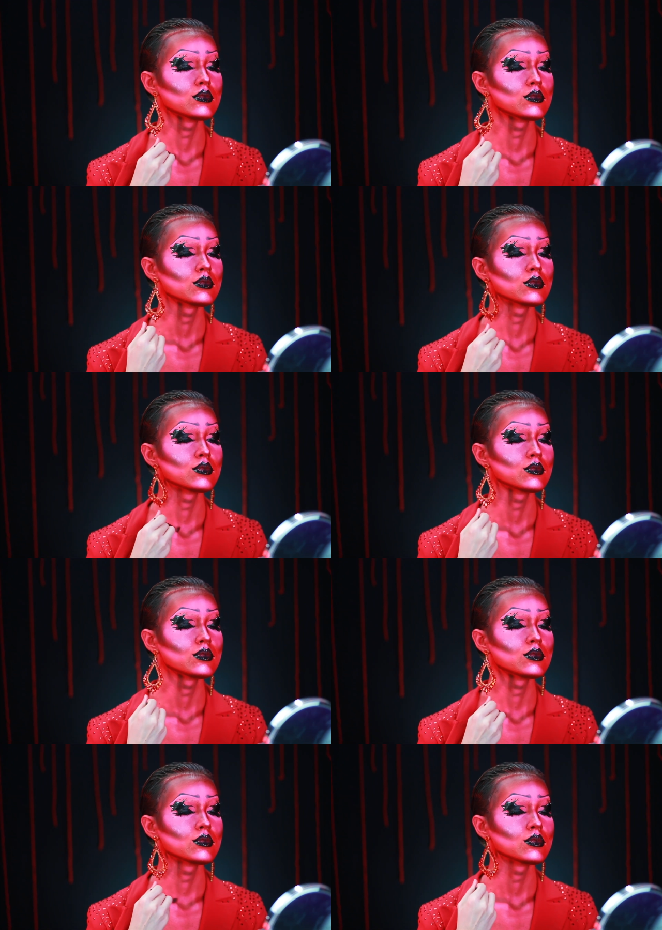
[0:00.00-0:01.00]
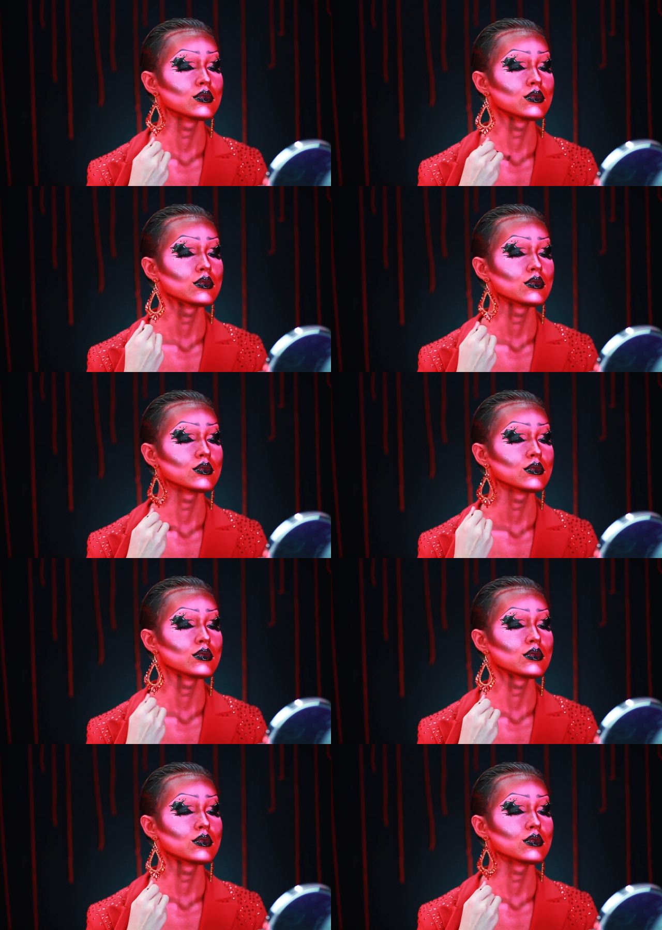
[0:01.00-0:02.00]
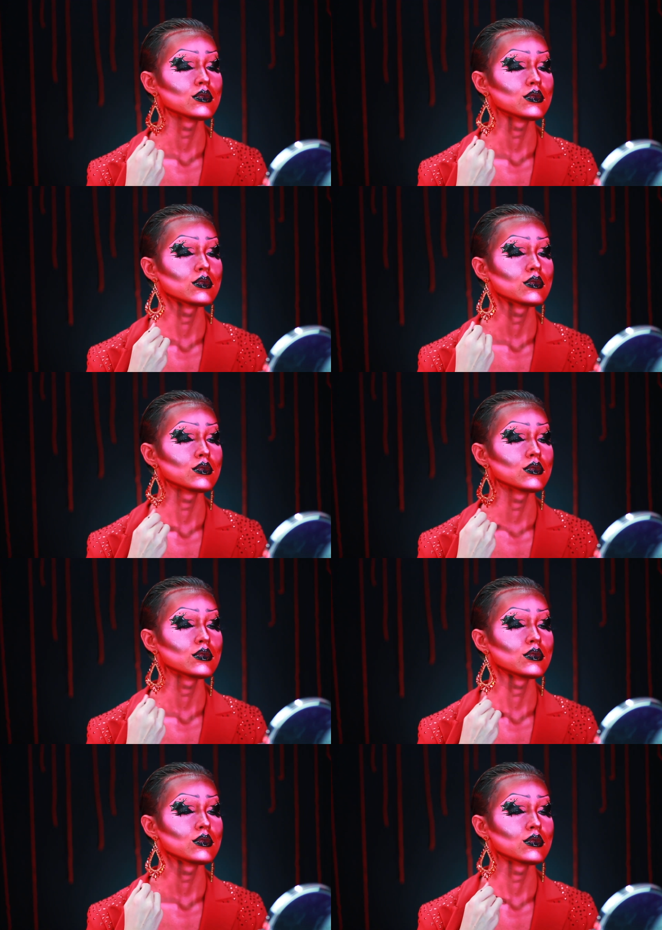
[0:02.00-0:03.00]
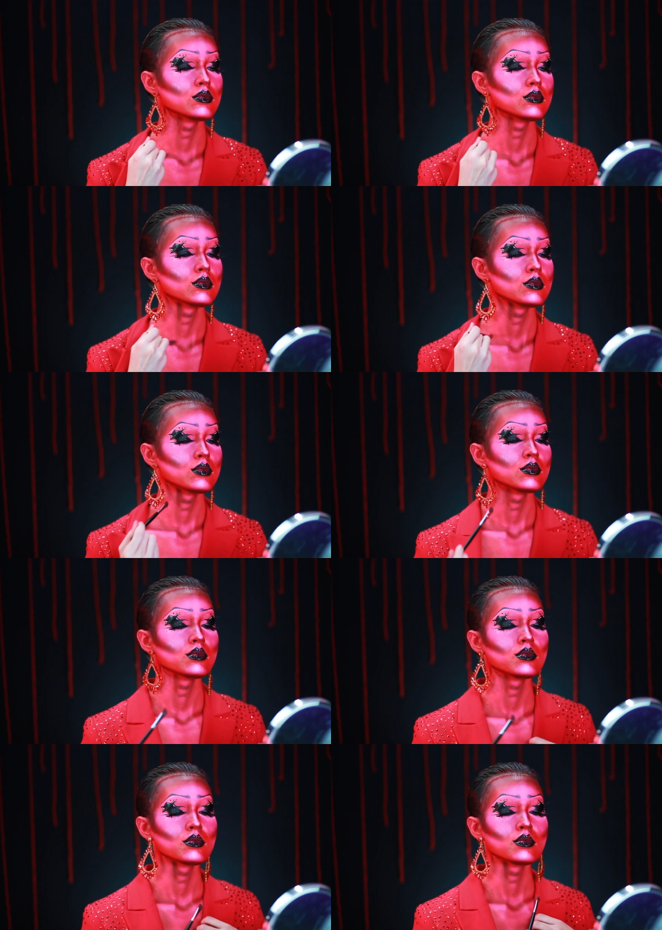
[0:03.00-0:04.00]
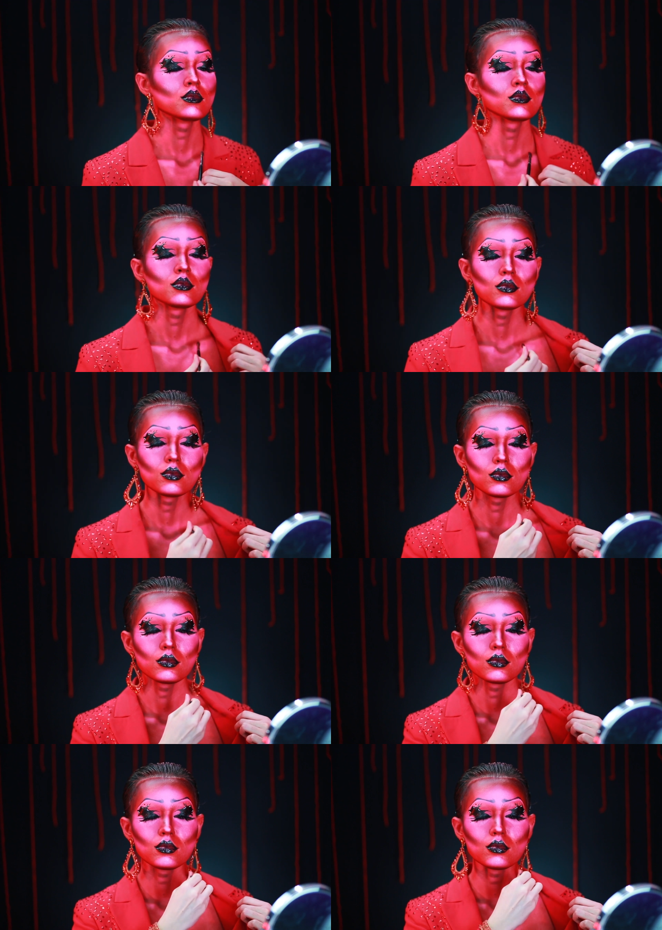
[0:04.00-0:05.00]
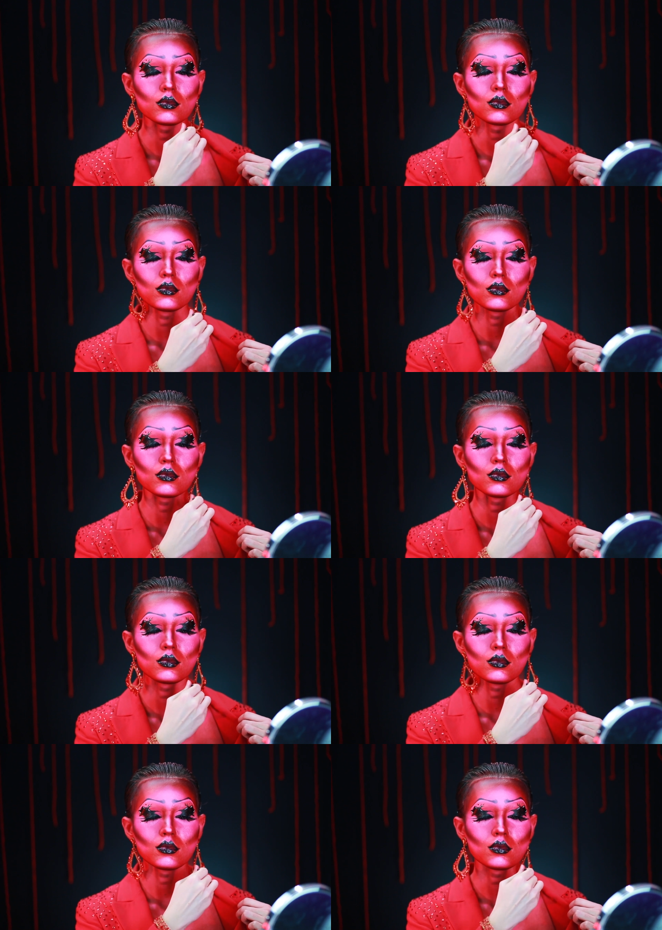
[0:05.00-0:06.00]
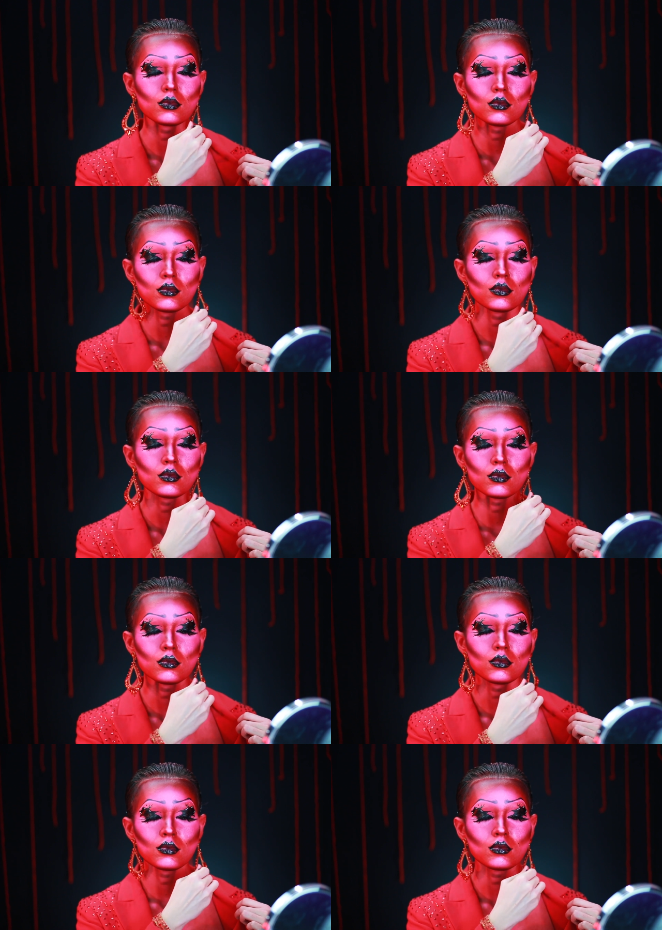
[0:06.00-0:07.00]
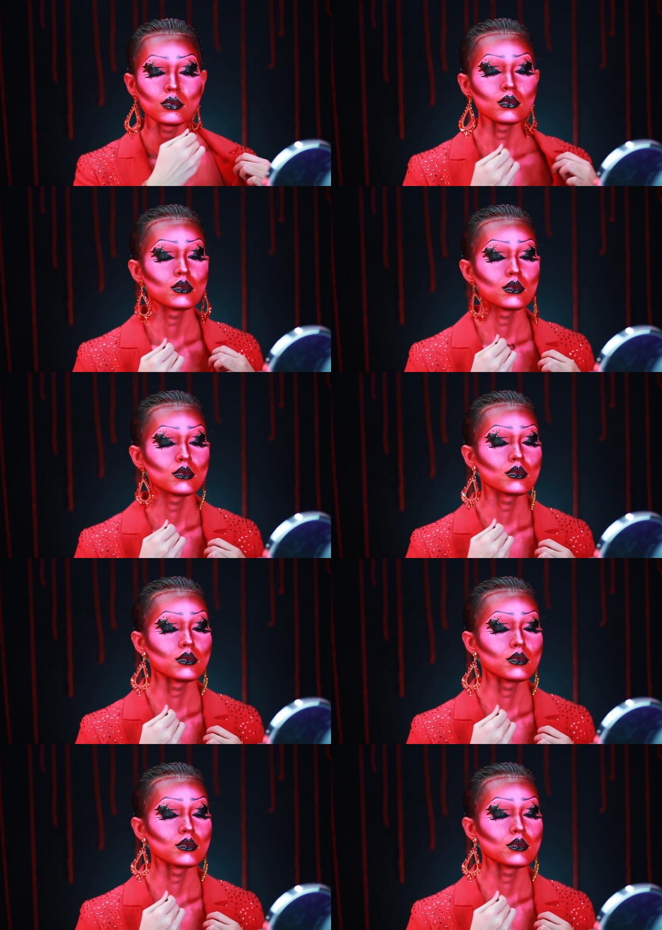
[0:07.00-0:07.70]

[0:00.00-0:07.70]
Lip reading: (no one is talking)